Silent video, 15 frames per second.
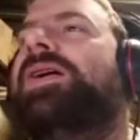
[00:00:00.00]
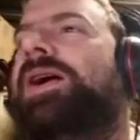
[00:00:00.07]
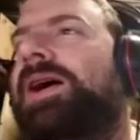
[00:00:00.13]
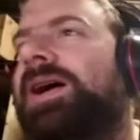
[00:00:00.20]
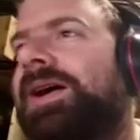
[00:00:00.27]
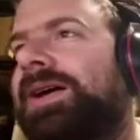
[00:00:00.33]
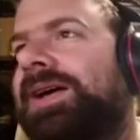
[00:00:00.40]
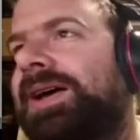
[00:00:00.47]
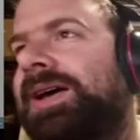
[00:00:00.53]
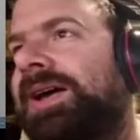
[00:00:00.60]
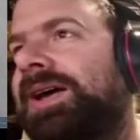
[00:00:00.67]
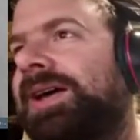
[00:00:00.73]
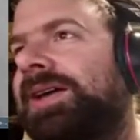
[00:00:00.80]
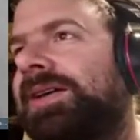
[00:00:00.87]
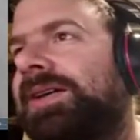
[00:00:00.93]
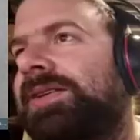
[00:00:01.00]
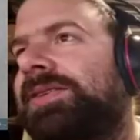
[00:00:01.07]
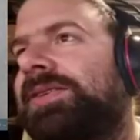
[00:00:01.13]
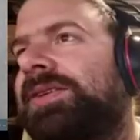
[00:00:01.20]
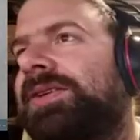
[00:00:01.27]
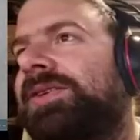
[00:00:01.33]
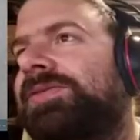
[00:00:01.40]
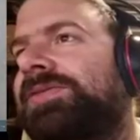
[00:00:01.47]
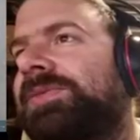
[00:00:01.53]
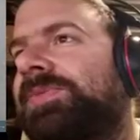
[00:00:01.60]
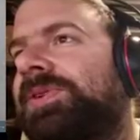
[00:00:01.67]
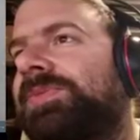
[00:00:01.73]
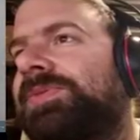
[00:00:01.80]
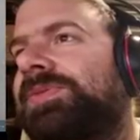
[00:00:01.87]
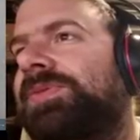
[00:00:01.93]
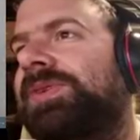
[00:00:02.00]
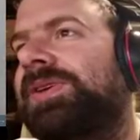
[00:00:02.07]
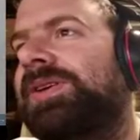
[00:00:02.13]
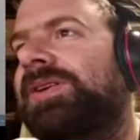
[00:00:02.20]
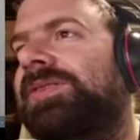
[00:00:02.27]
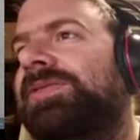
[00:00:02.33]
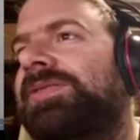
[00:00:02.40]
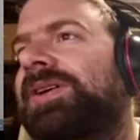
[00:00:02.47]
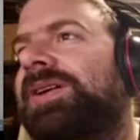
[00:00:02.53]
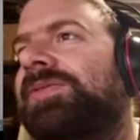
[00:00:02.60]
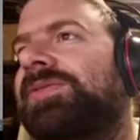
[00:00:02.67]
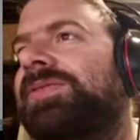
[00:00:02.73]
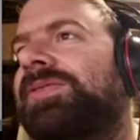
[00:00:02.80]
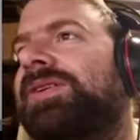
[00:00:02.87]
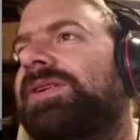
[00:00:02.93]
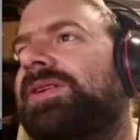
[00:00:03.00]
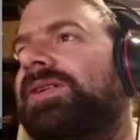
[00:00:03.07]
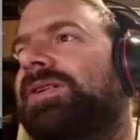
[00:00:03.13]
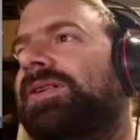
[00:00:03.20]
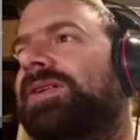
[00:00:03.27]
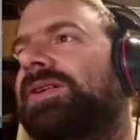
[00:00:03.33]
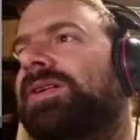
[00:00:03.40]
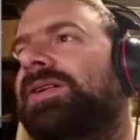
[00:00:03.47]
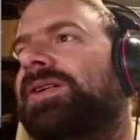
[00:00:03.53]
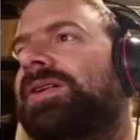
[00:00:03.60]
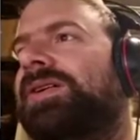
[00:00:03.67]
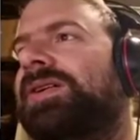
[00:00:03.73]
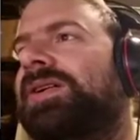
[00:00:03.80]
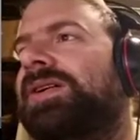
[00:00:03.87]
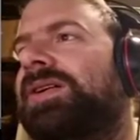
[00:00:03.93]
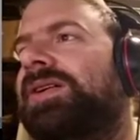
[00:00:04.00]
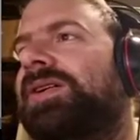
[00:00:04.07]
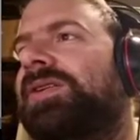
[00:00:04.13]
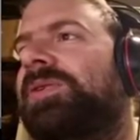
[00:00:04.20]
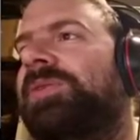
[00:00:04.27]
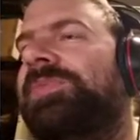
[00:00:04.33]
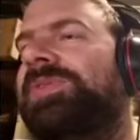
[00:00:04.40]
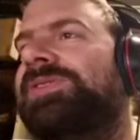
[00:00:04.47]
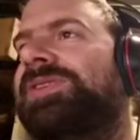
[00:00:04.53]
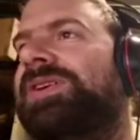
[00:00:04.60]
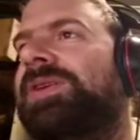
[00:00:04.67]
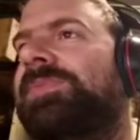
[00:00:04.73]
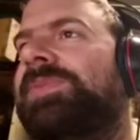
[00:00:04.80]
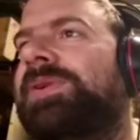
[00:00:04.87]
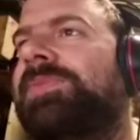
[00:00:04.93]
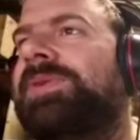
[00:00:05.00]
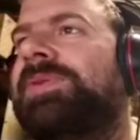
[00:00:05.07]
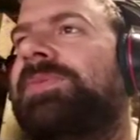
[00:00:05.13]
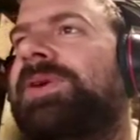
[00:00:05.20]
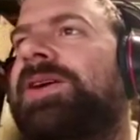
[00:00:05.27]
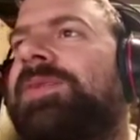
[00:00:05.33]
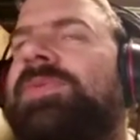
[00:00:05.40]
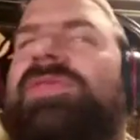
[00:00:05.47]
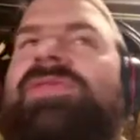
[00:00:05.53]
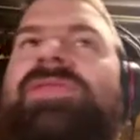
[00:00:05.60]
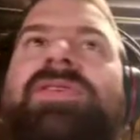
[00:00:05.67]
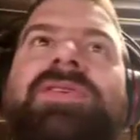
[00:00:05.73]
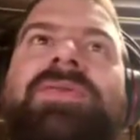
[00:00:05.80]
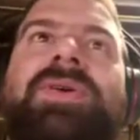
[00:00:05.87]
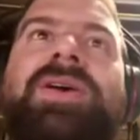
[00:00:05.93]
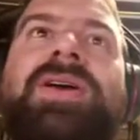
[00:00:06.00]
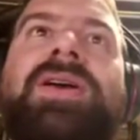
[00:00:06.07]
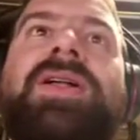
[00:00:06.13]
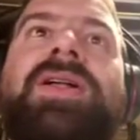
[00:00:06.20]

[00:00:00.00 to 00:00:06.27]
Okay, you know, sometimes talking out loud. I know I'm messing up here, but my eyeballs aren't in the way.